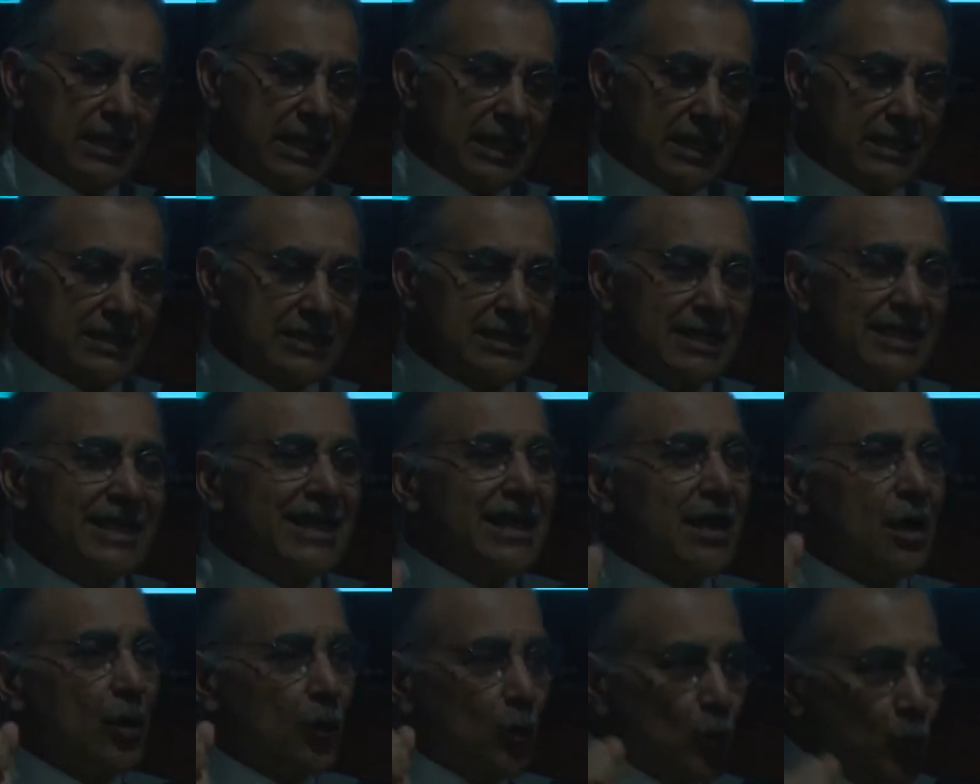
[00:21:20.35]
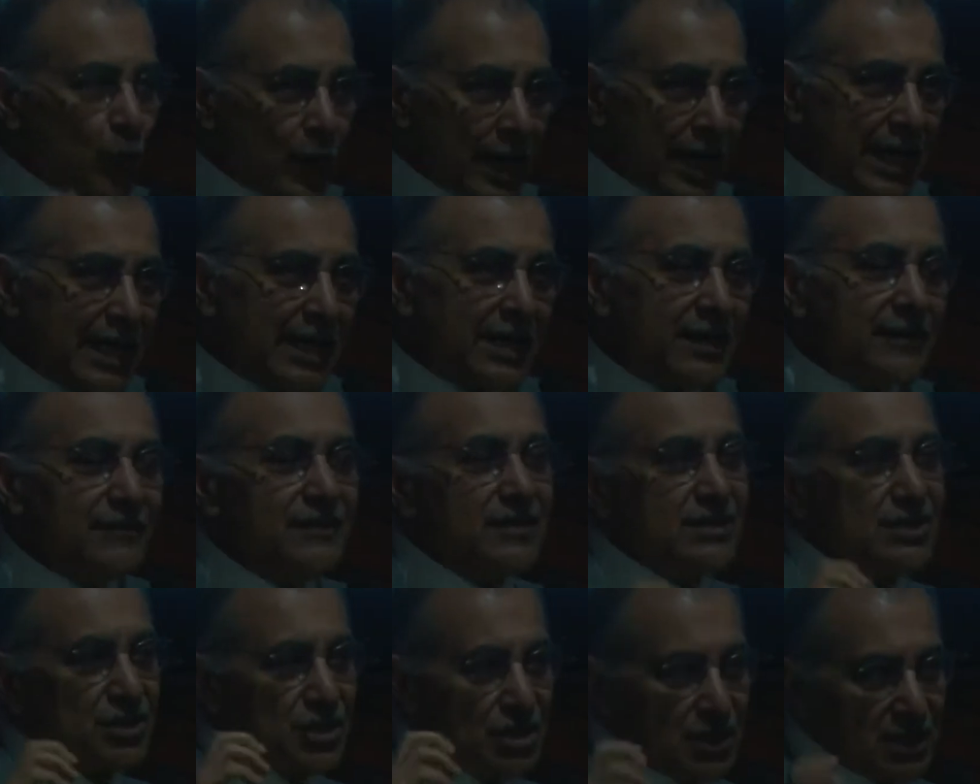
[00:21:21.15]
as a way of
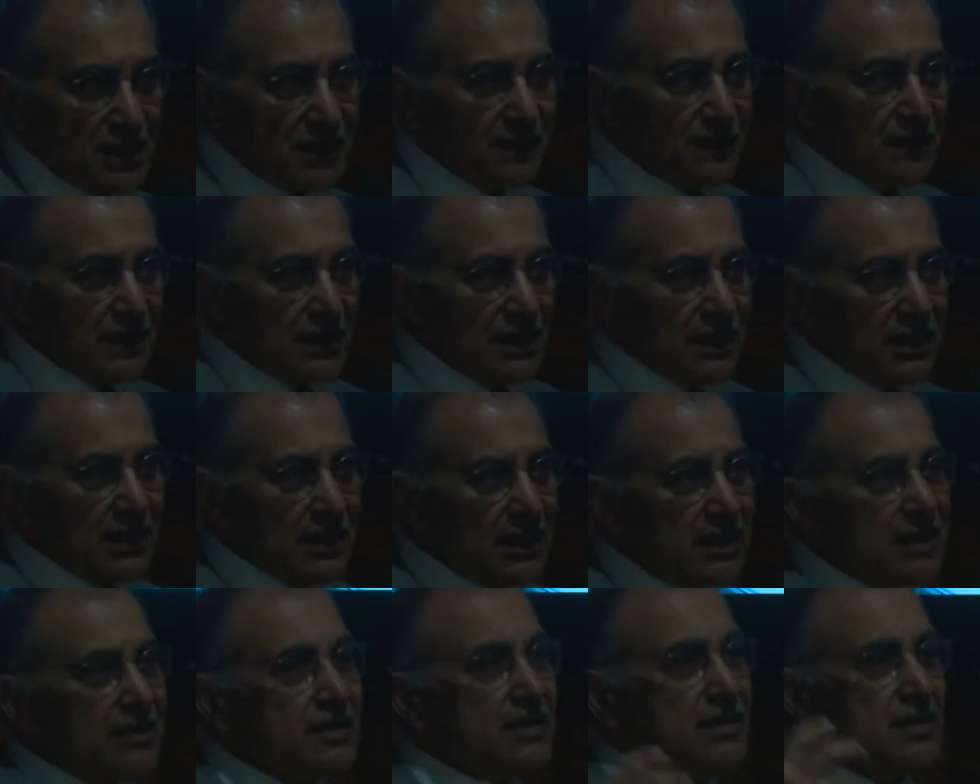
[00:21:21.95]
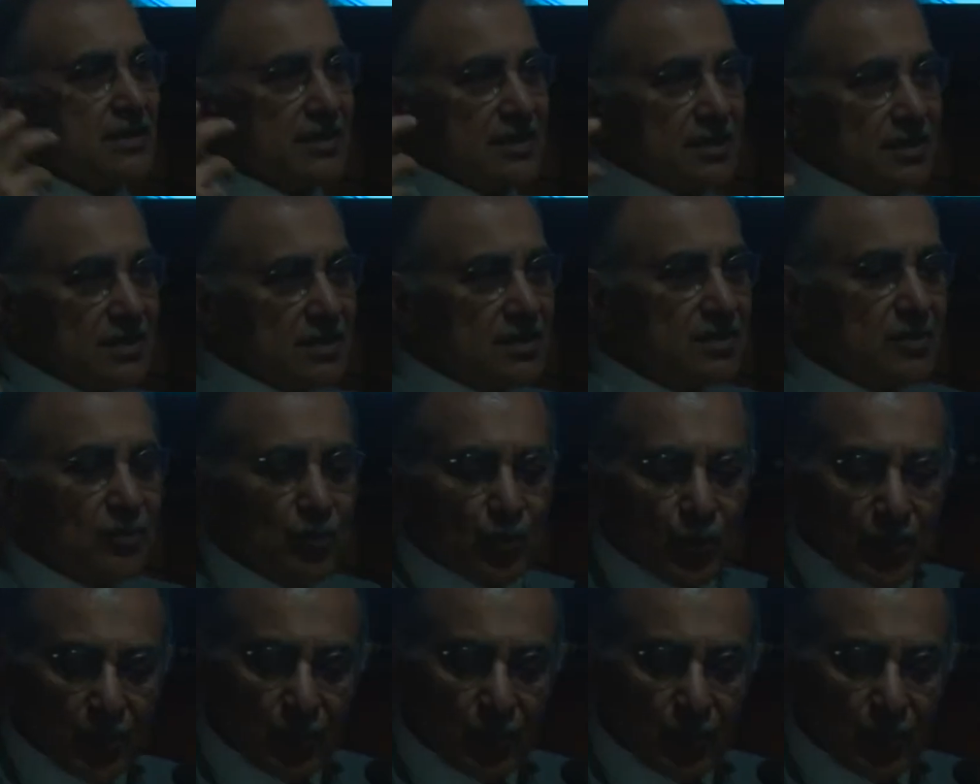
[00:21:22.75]
achieving the system we